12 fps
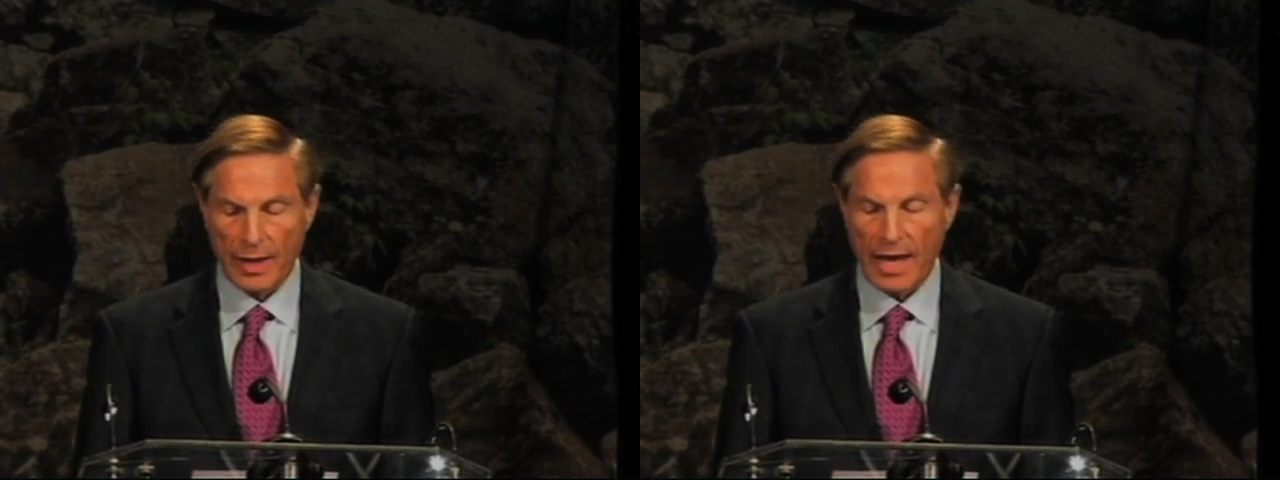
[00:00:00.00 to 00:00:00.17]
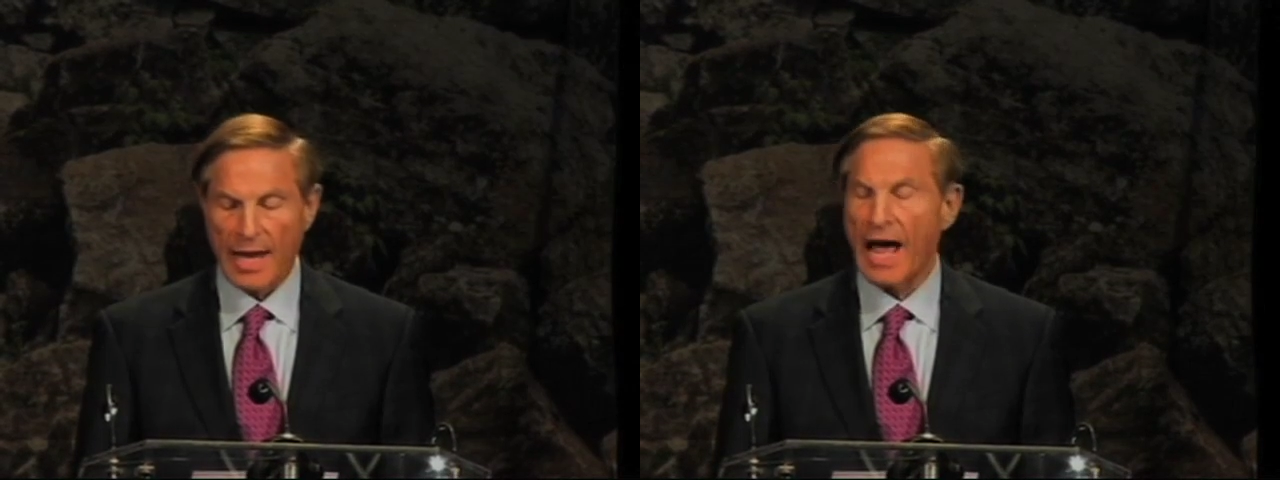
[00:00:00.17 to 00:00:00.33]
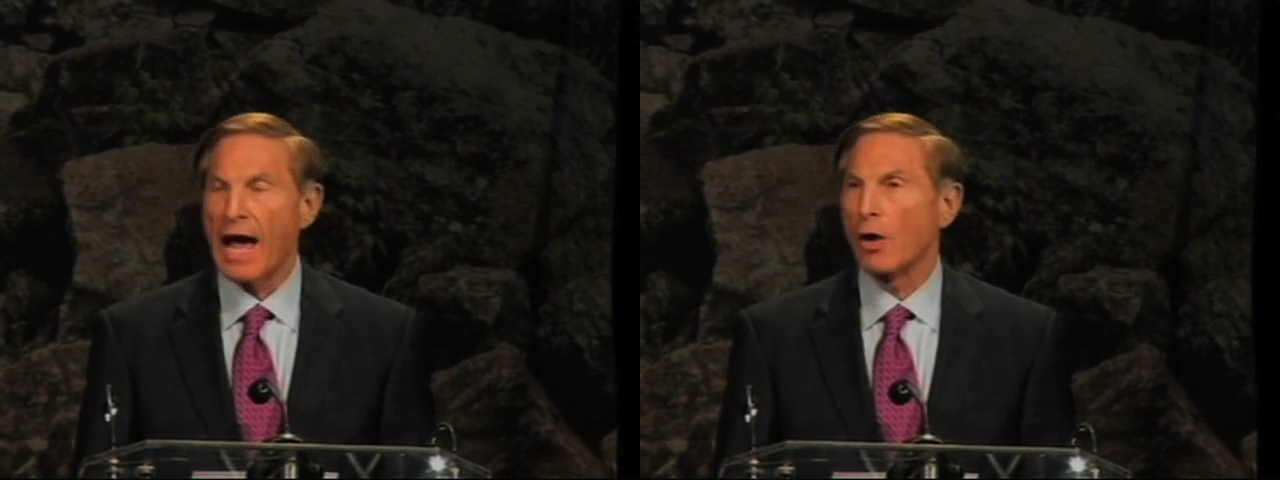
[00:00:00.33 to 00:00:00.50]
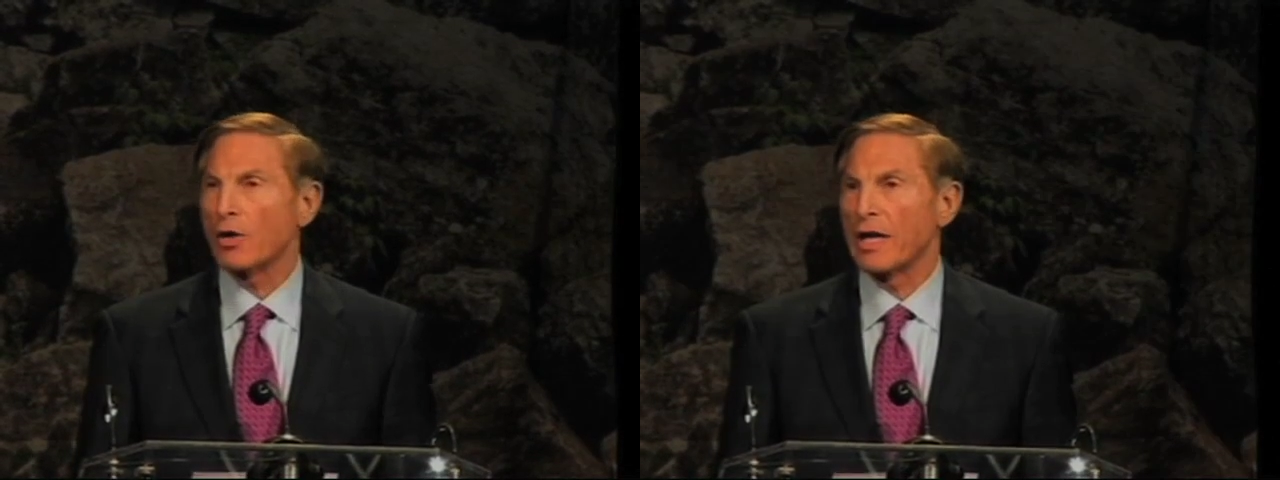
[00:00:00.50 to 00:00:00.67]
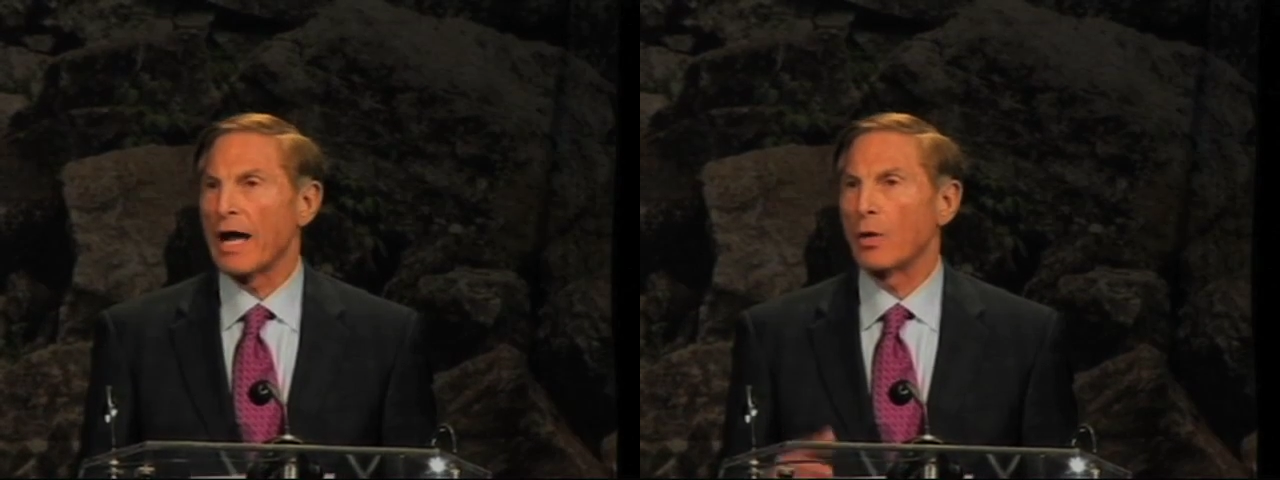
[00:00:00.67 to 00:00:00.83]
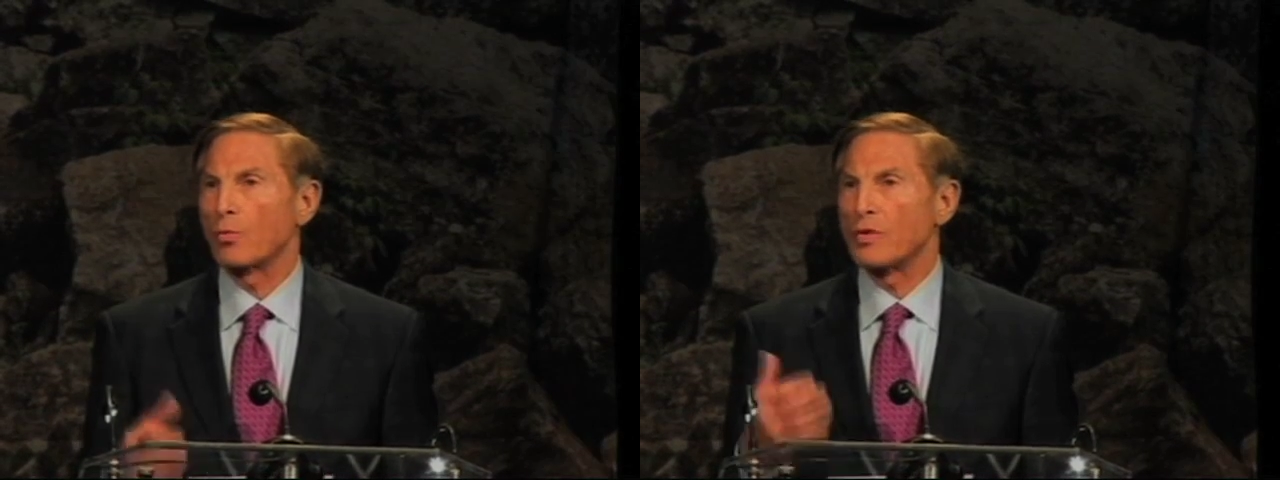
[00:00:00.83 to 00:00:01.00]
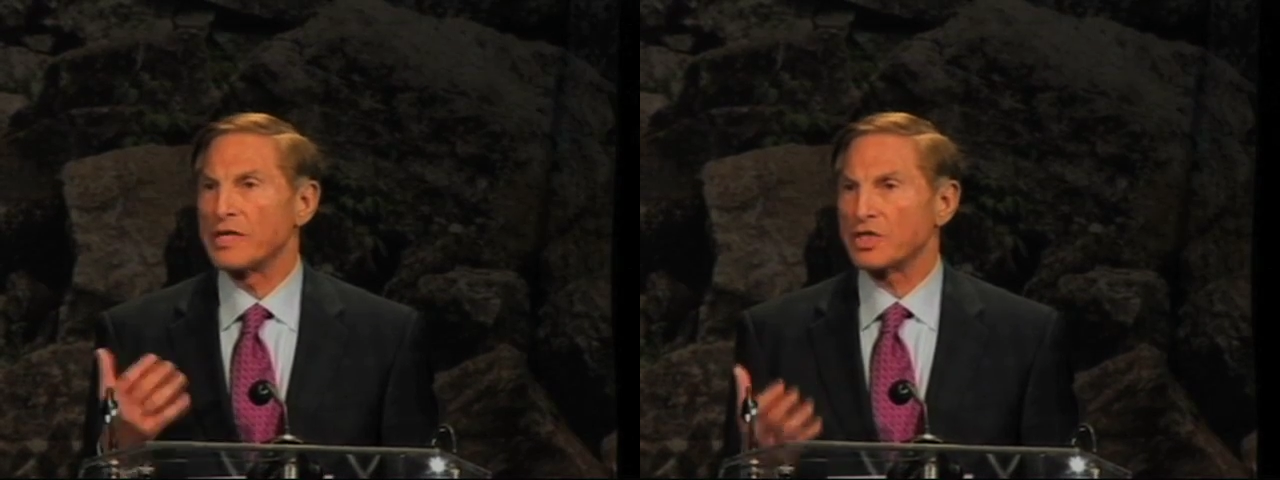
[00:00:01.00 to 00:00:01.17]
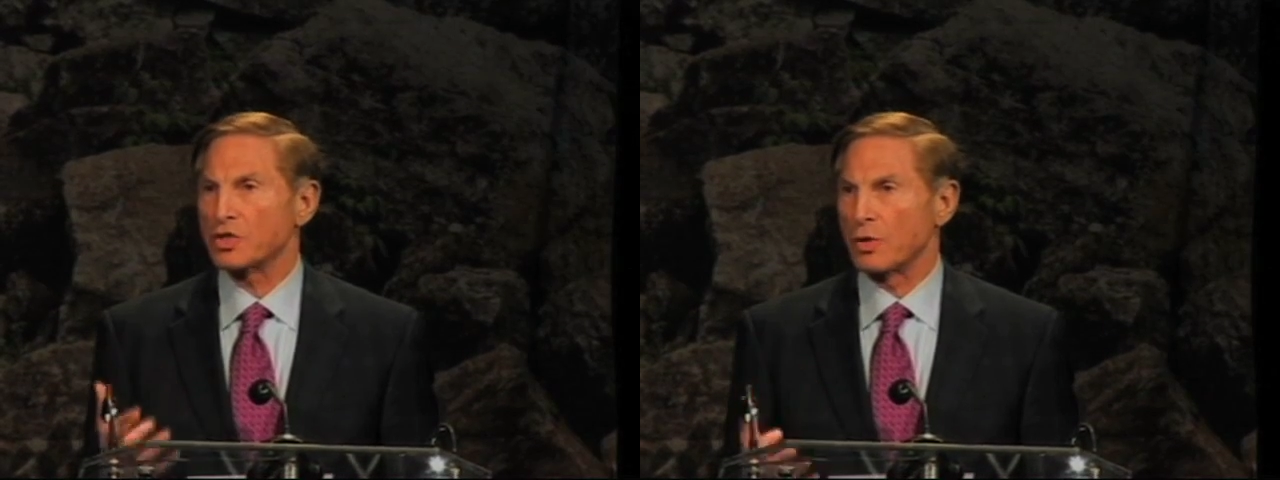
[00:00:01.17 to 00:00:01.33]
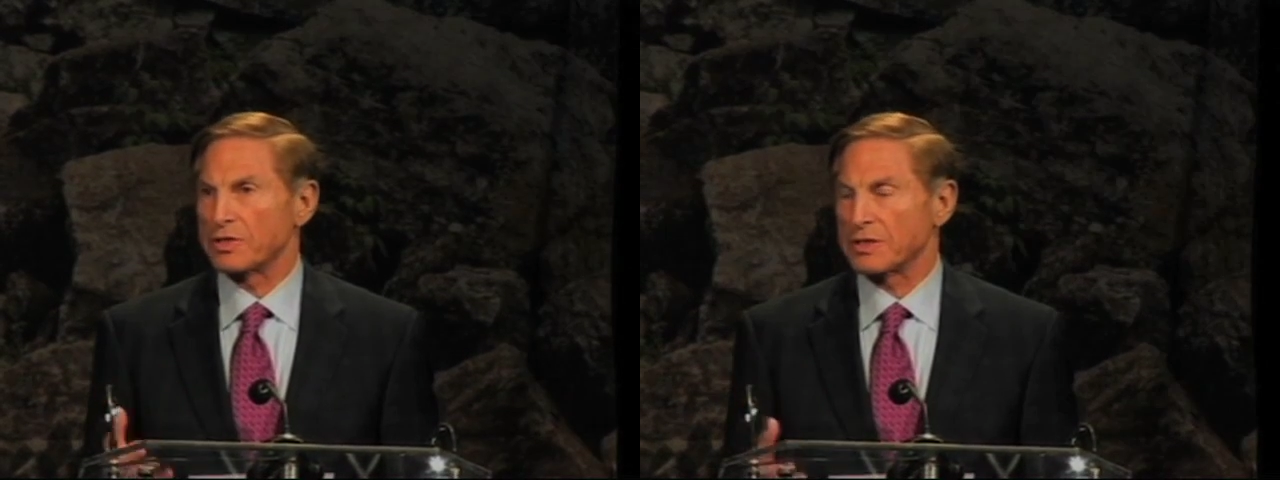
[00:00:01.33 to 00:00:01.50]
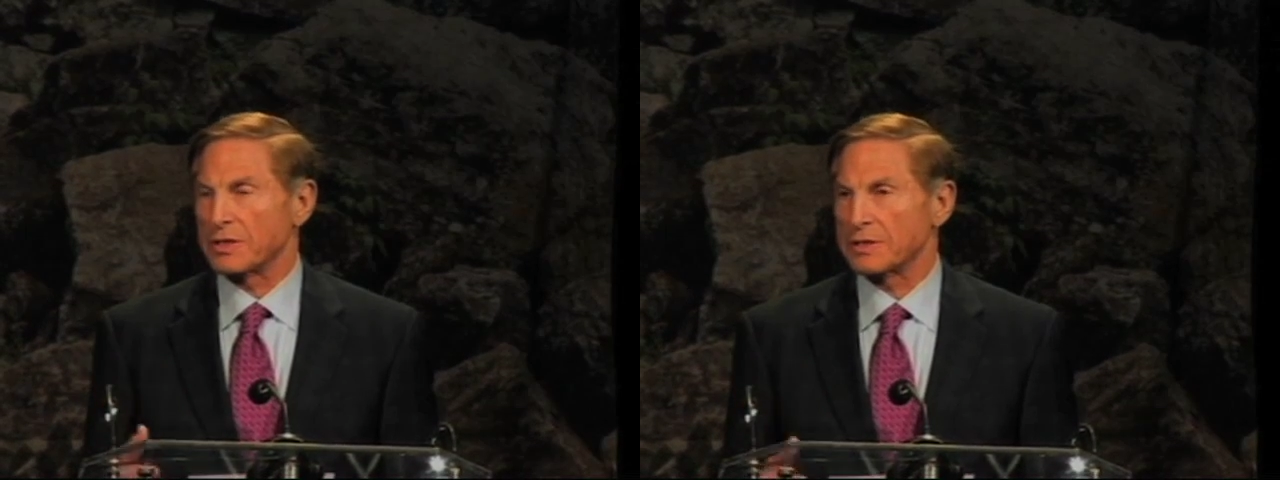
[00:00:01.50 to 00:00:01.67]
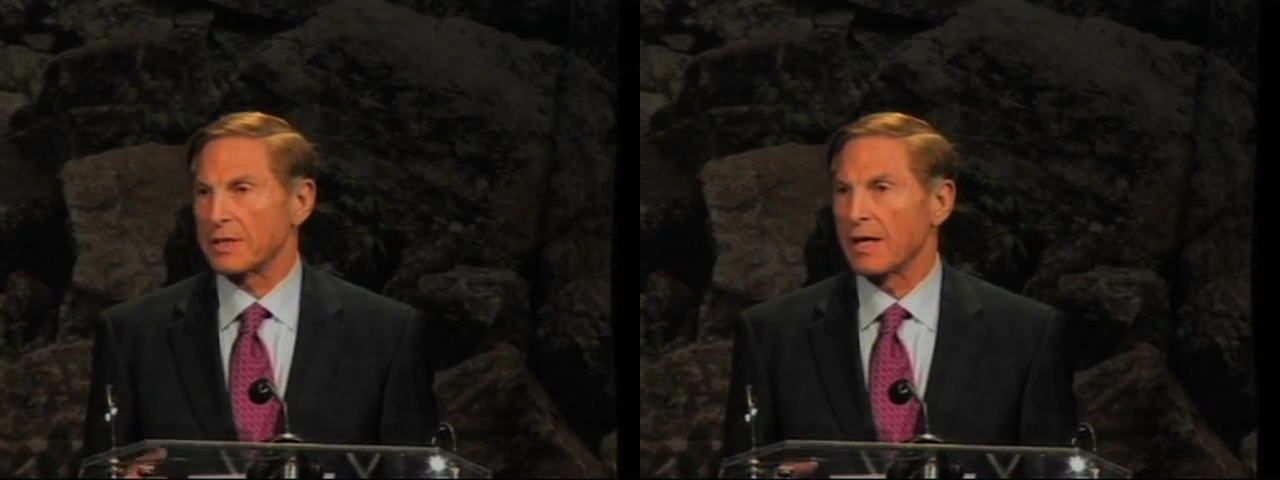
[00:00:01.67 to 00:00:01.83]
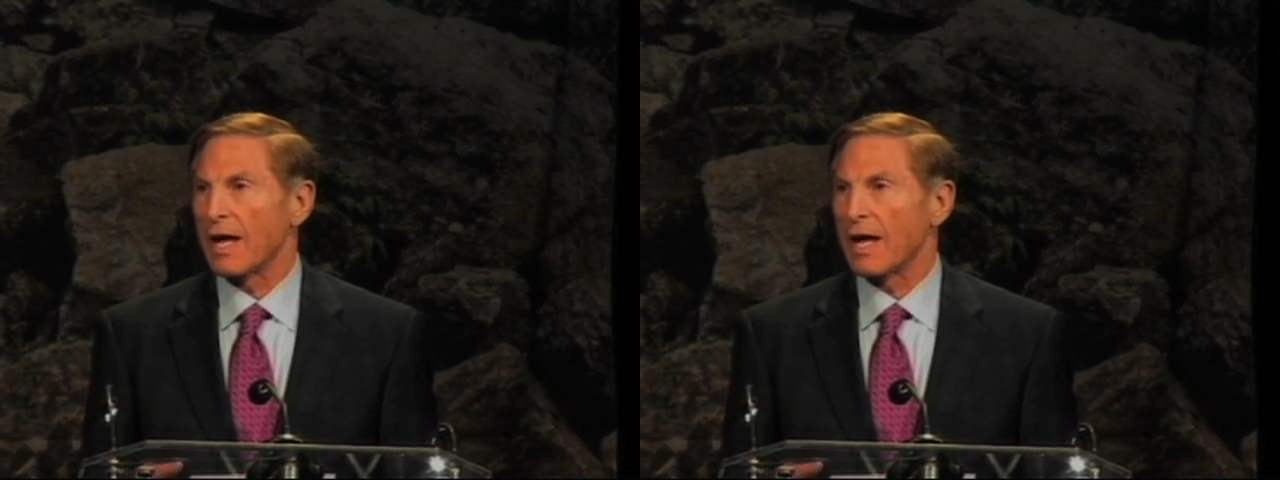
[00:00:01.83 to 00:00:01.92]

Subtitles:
And how can our resources,